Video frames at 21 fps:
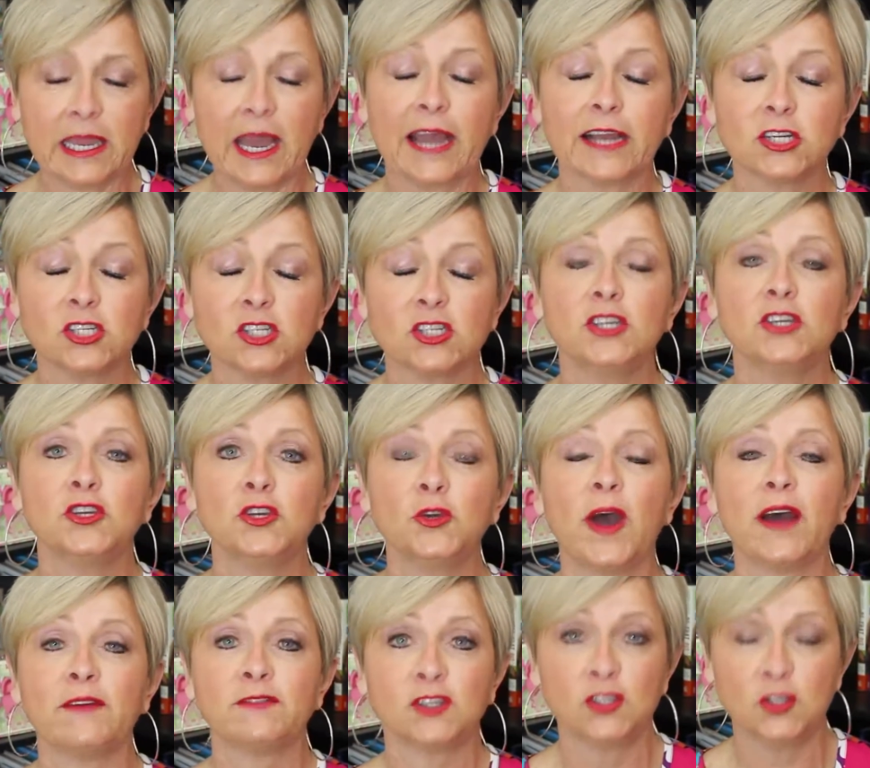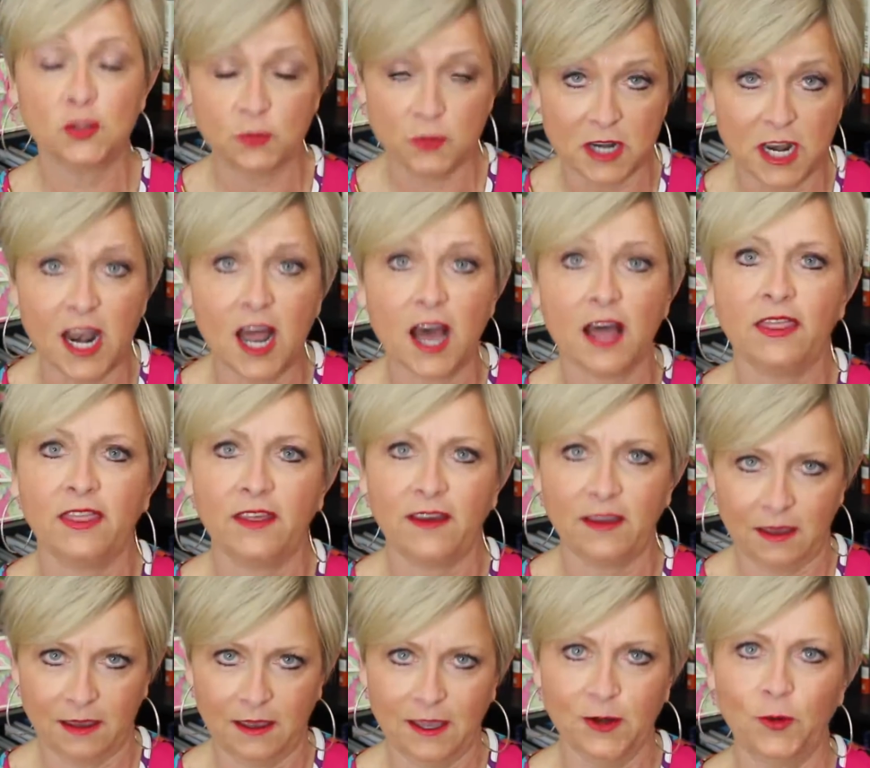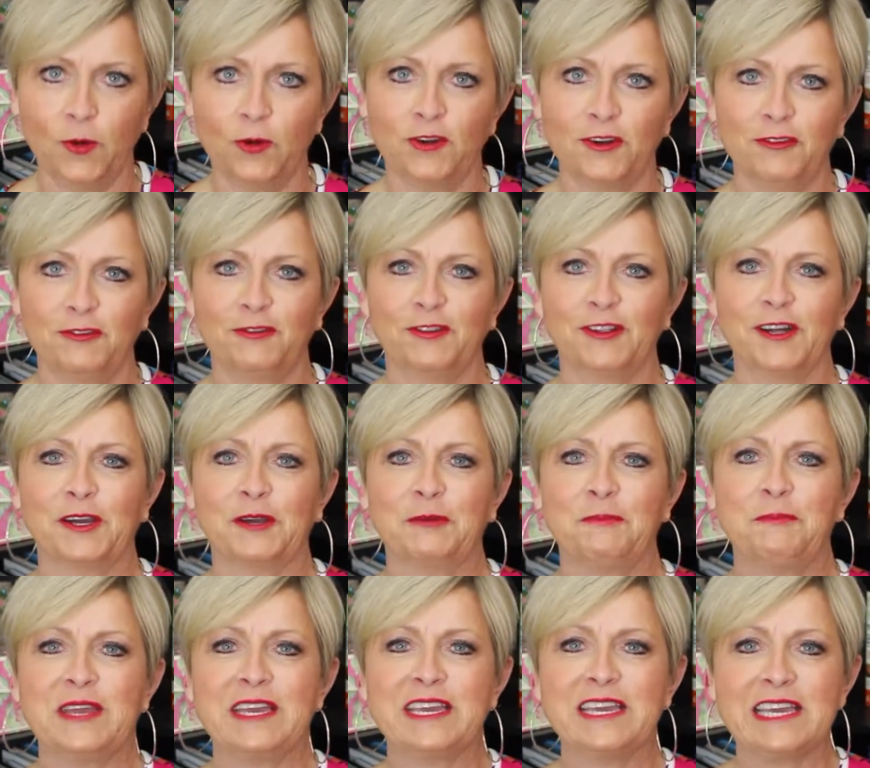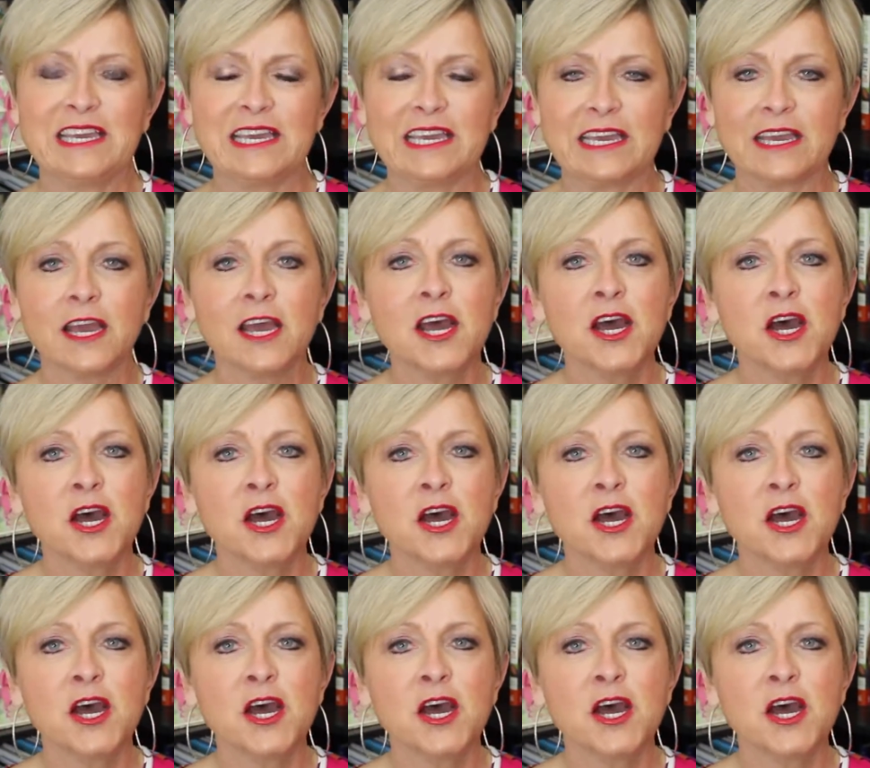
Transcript: Actually, you have to do nothing in order to flunk PE,